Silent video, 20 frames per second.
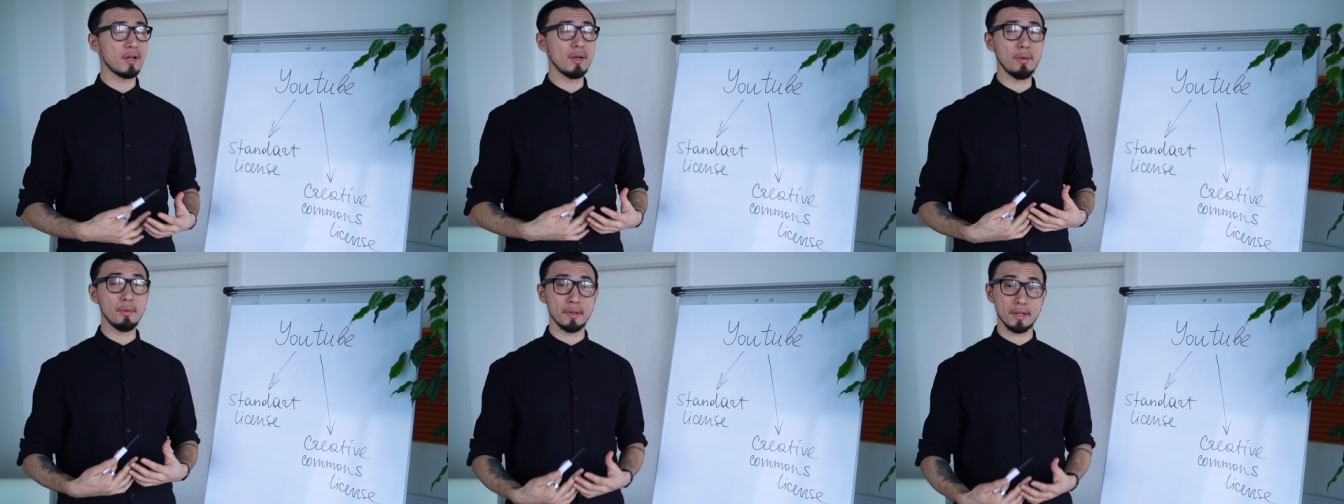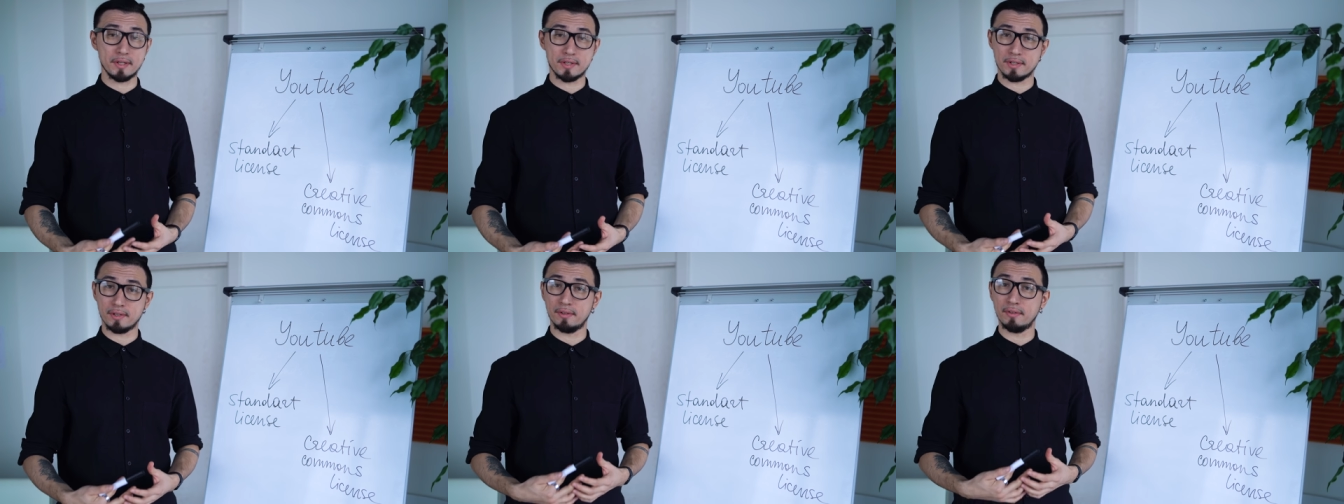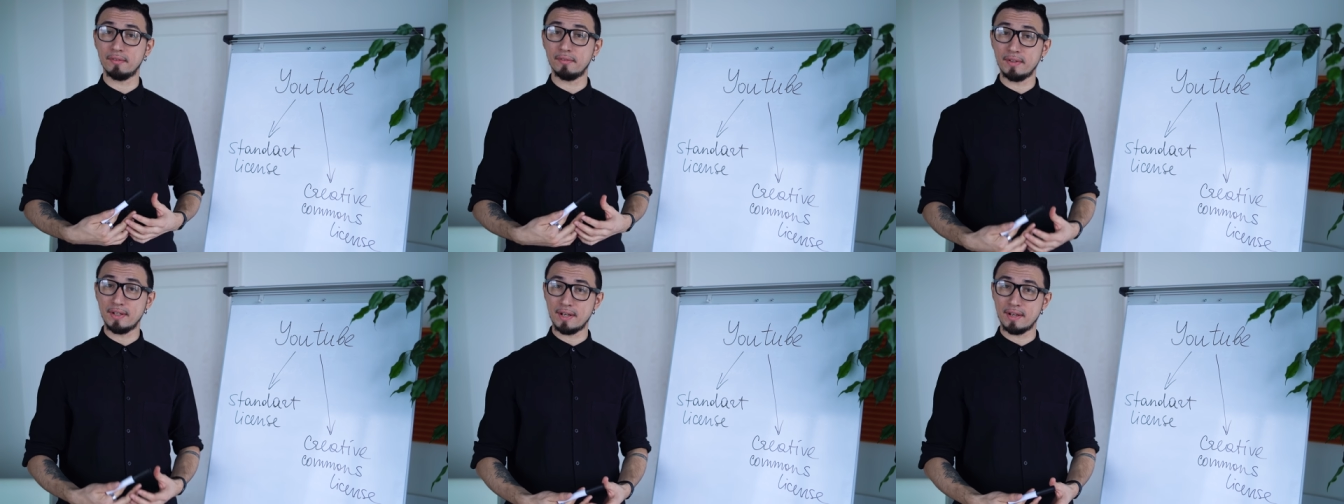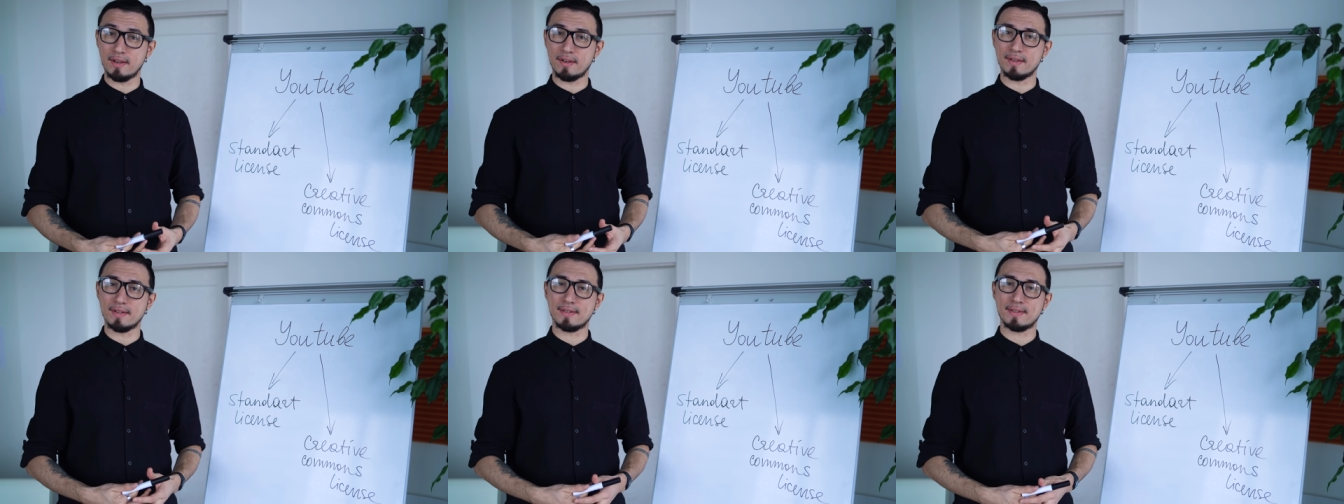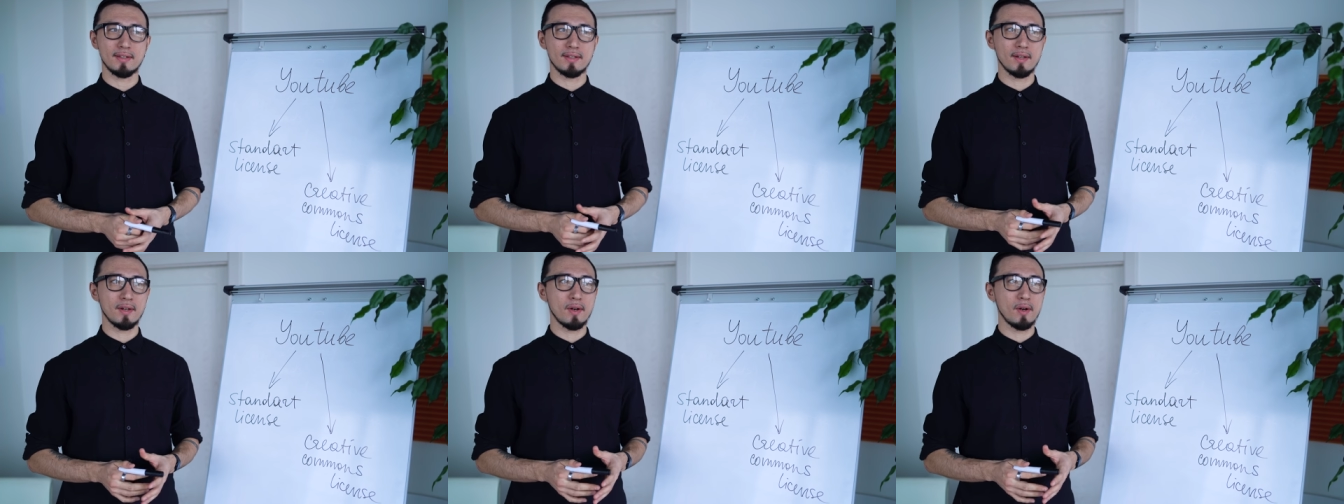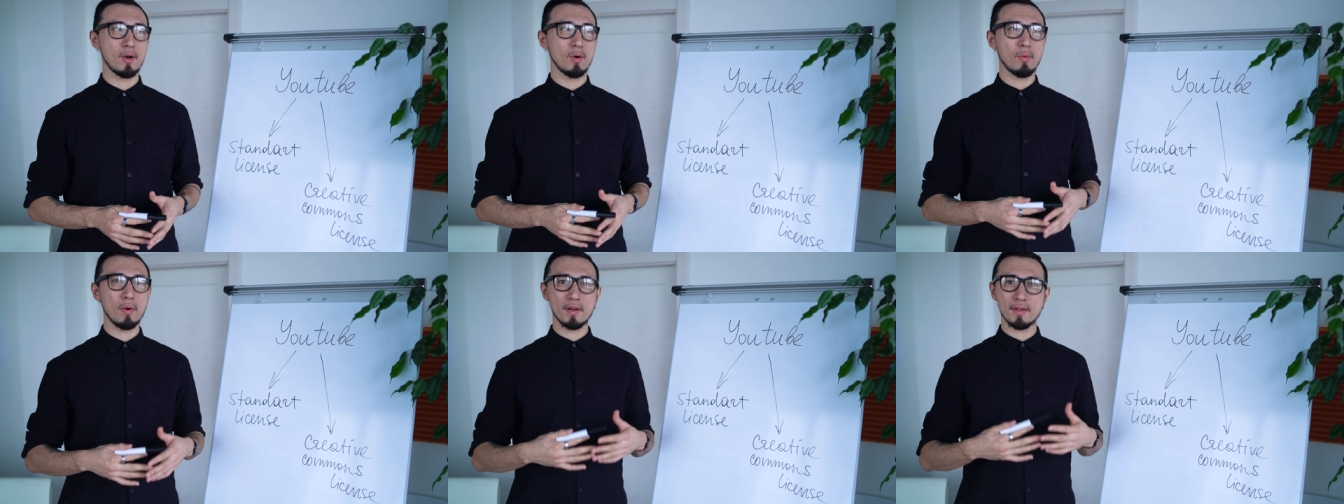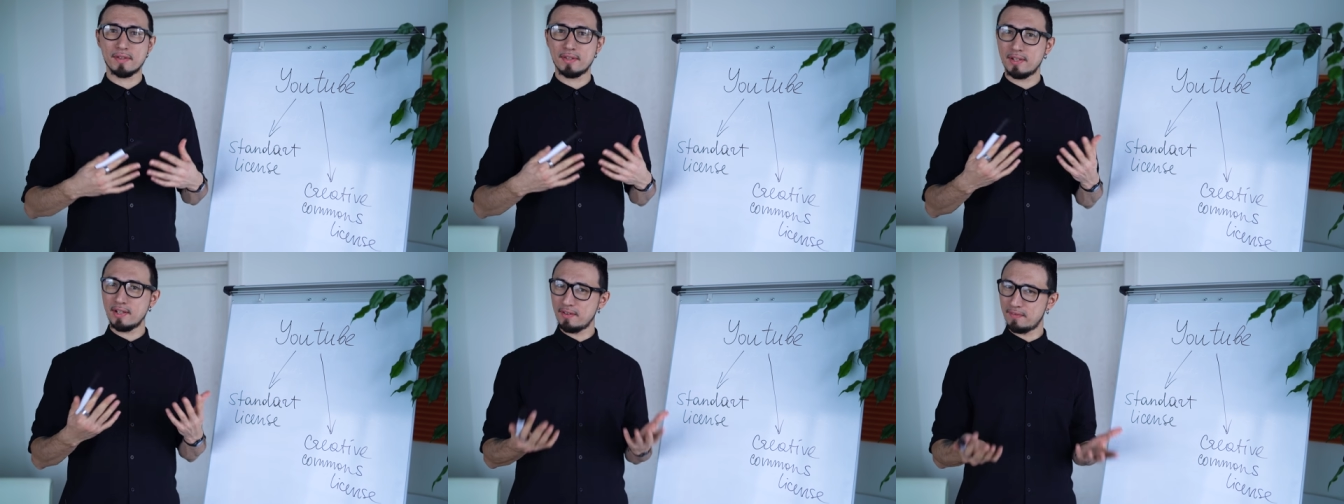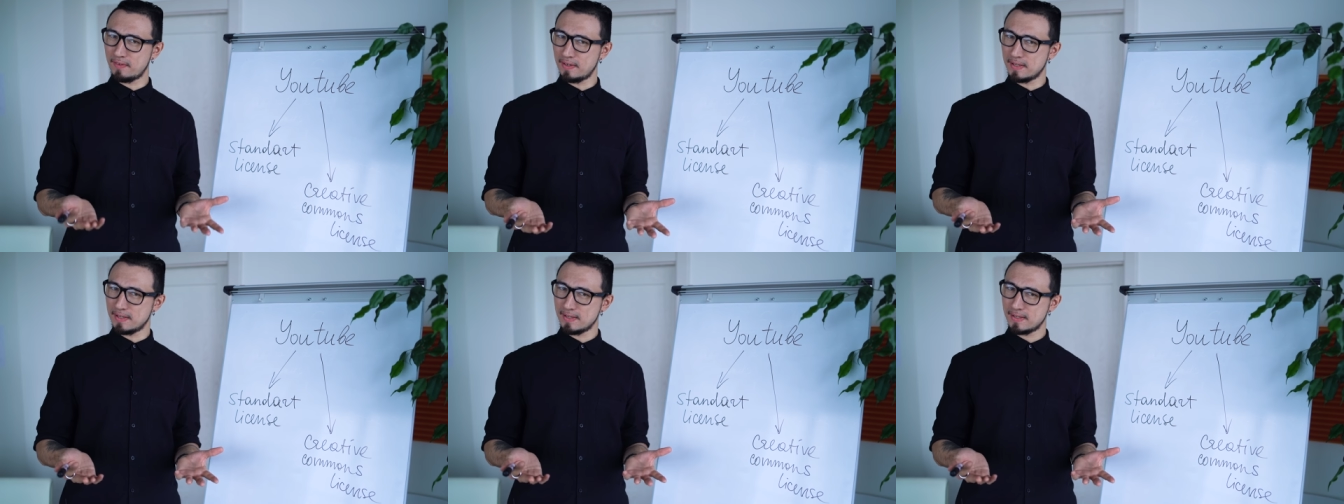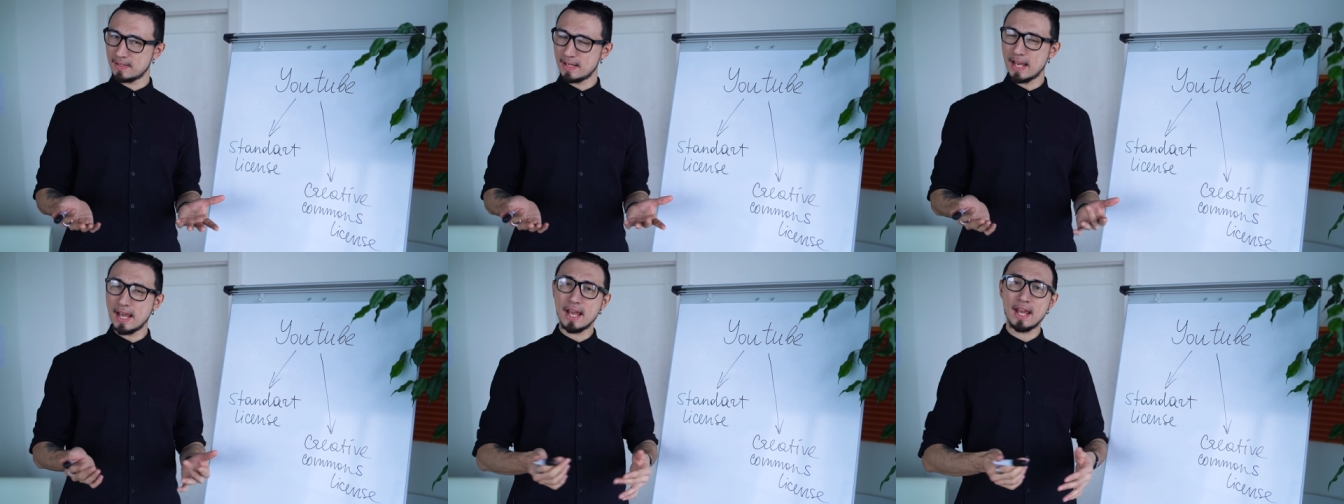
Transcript: original videos. So what's the difference?